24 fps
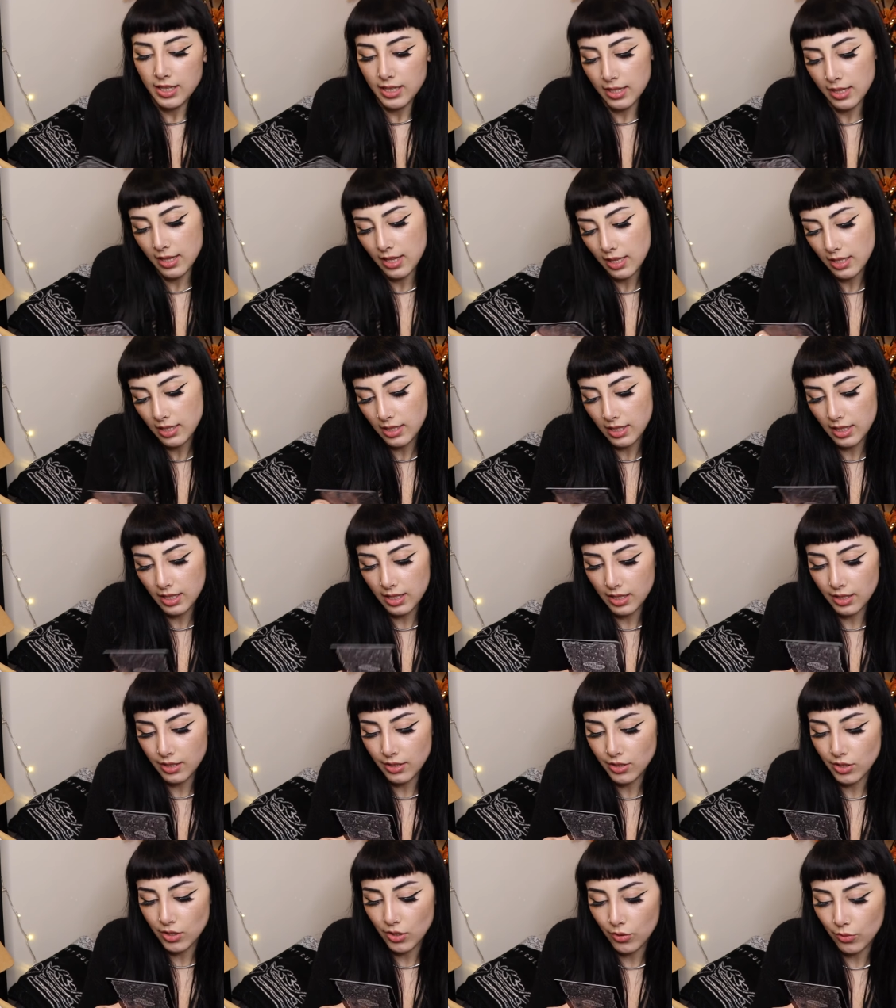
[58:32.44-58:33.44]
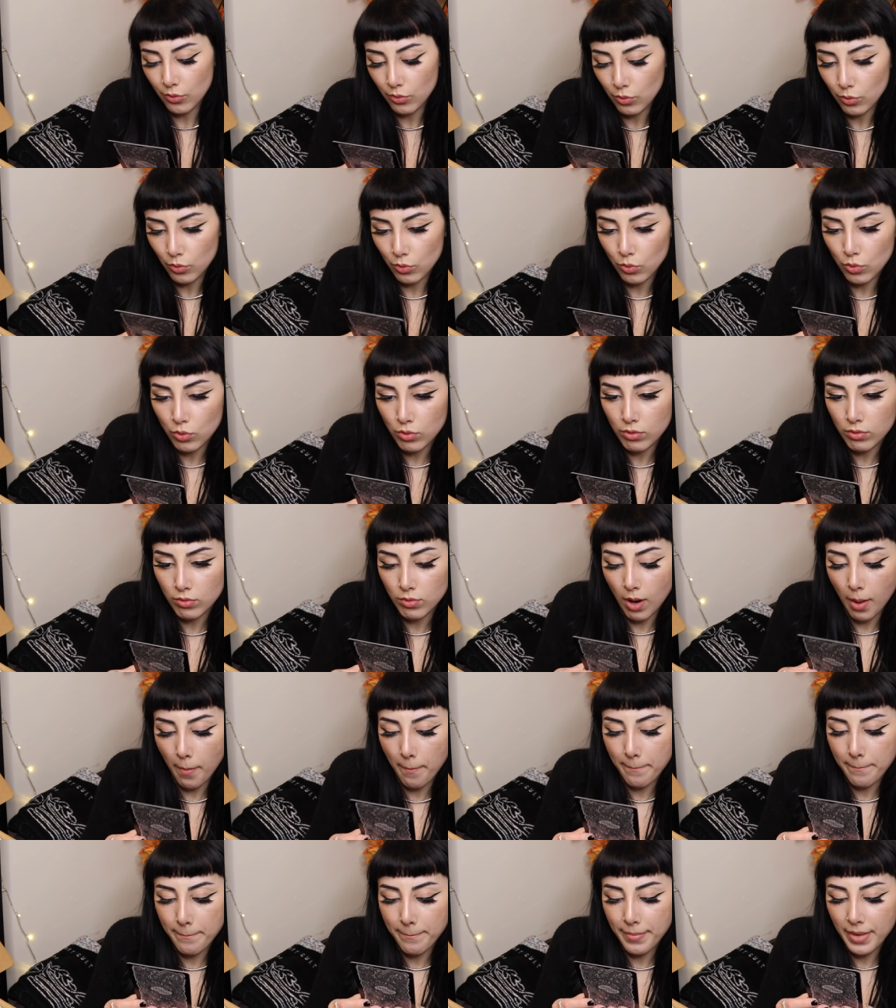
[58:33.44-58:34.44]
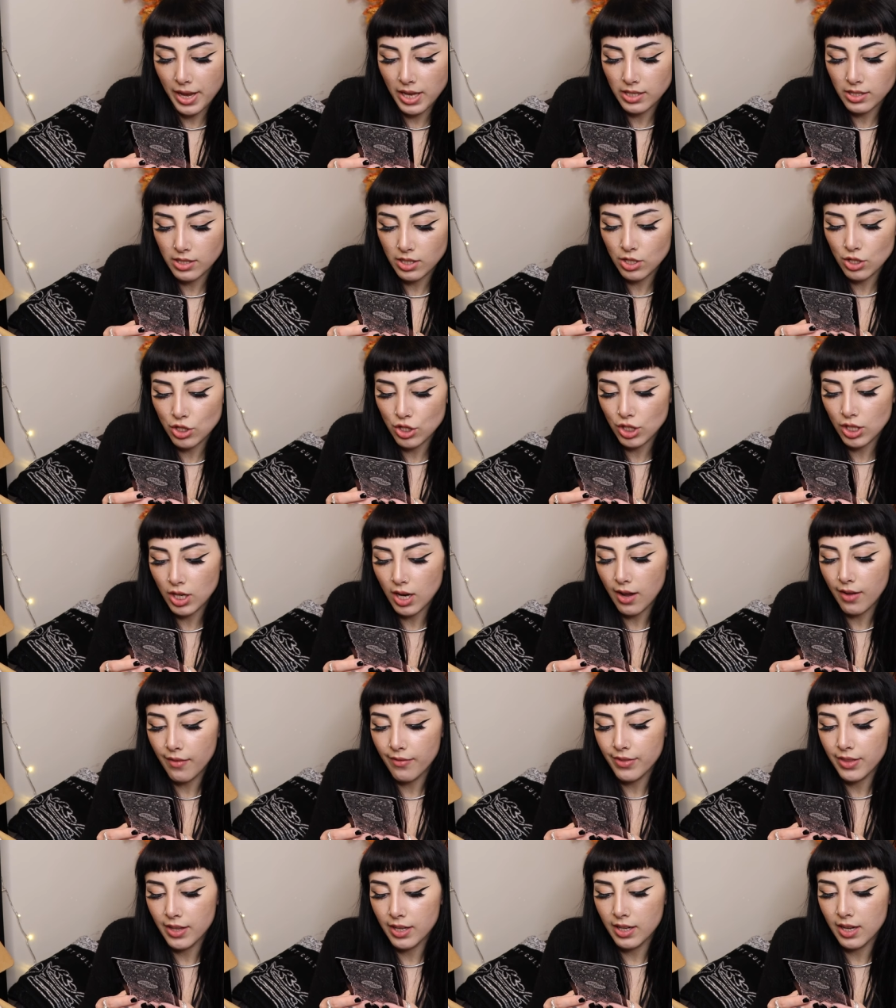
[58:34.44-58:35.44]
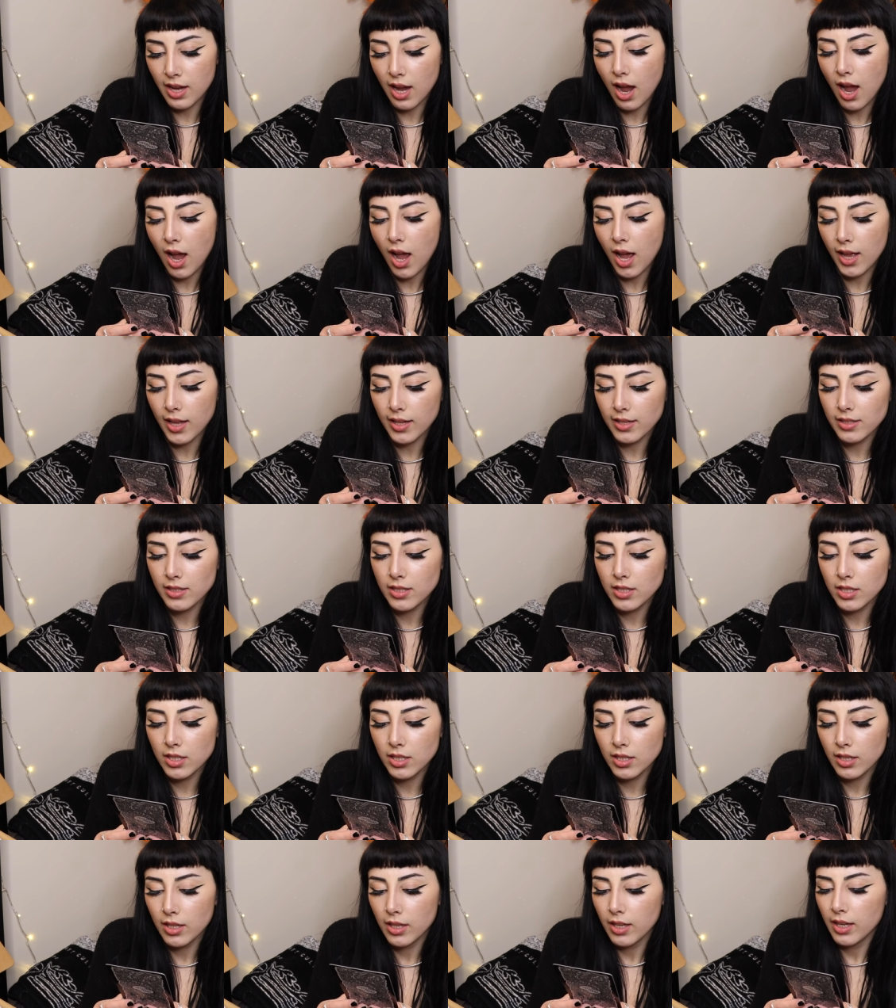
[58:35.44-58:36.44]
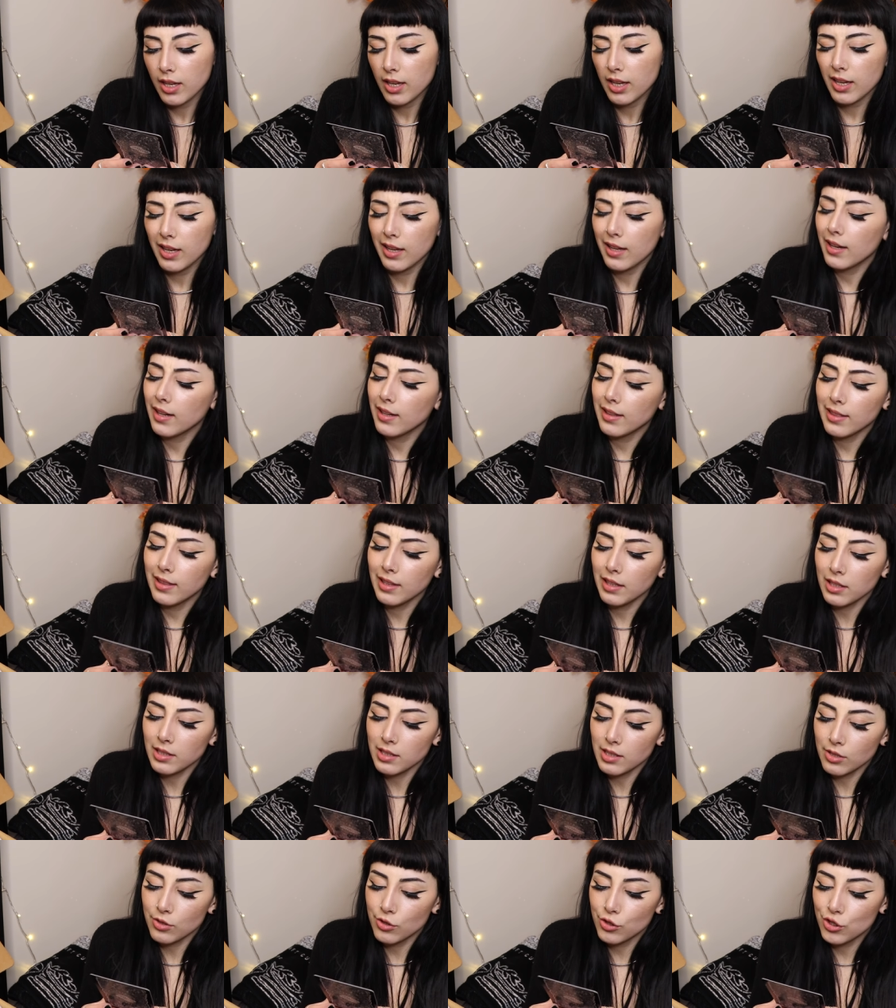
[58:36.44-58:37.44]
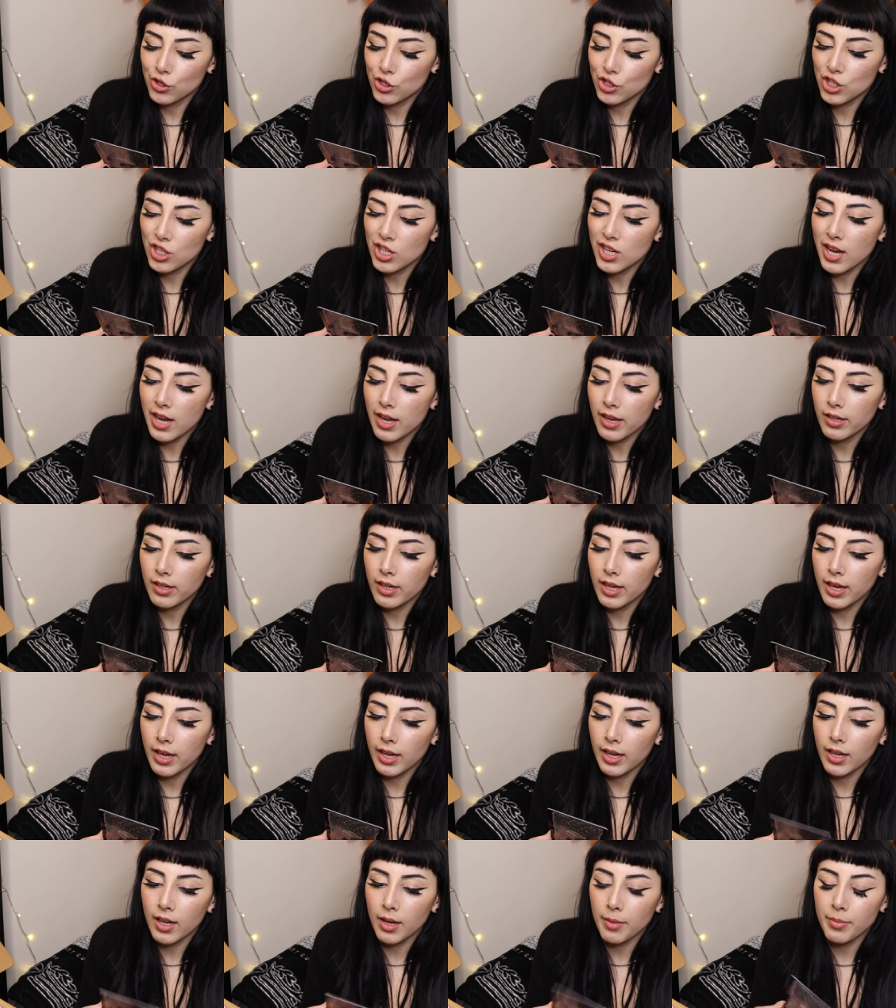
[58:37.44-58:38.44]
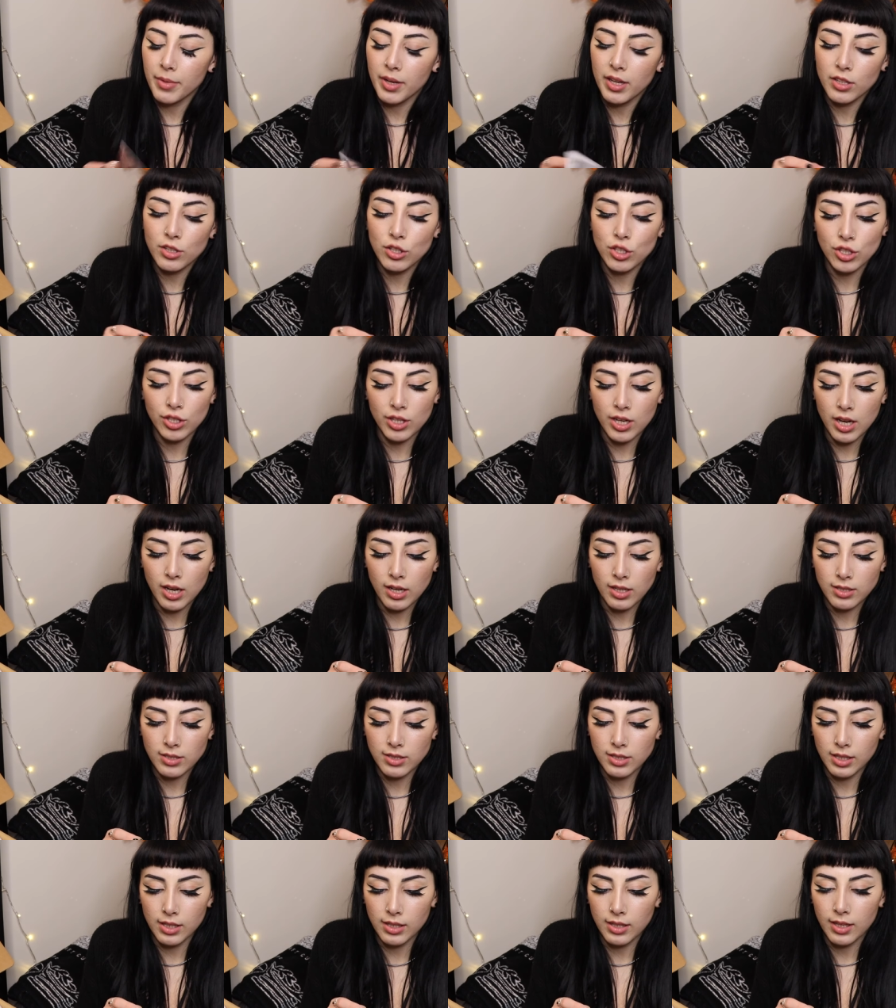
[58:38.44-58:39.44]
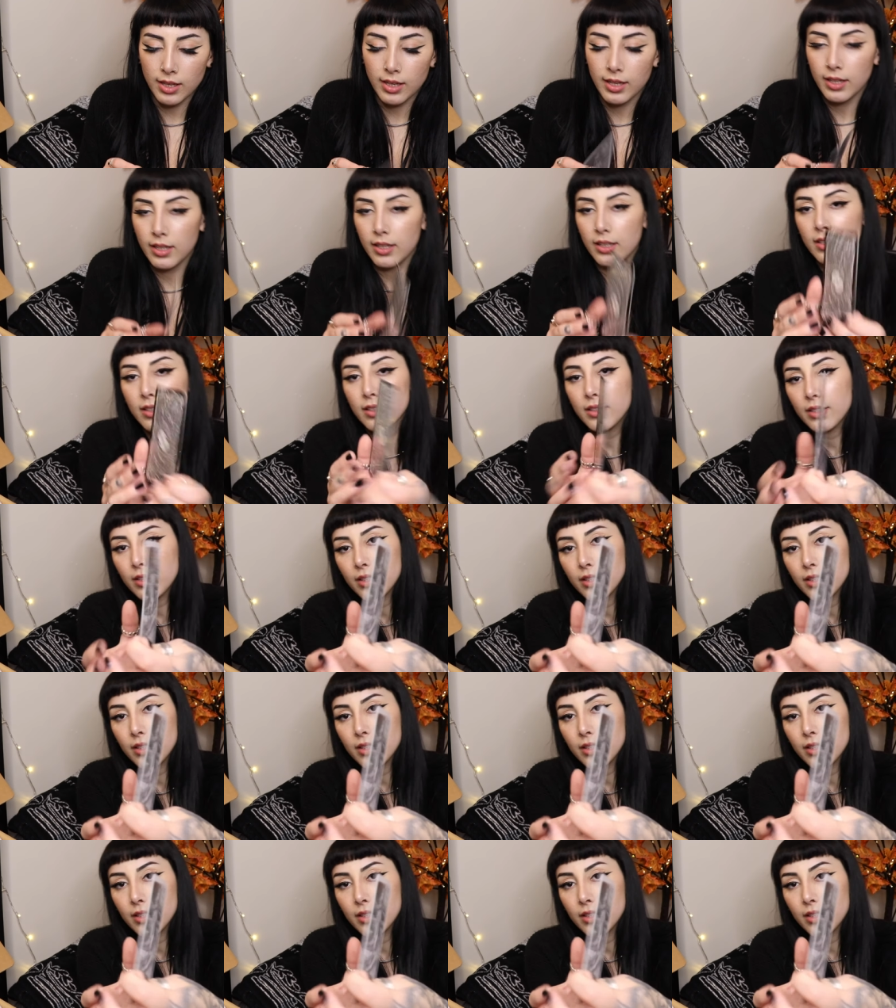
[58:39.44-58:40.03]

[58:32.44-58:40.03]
This is, ooh, Messenger of the Gods. And I think it says G-N-A. I'm not sure how to say that.